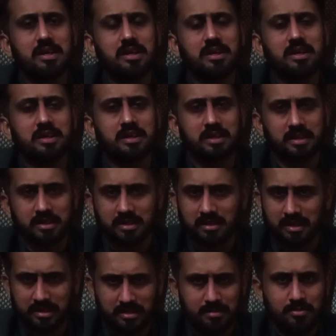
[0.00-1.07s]

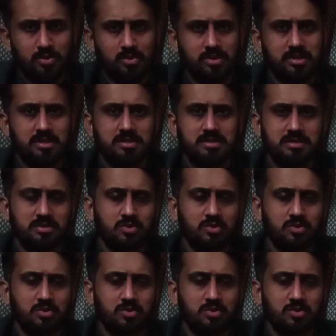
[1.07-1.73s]
antibiotics,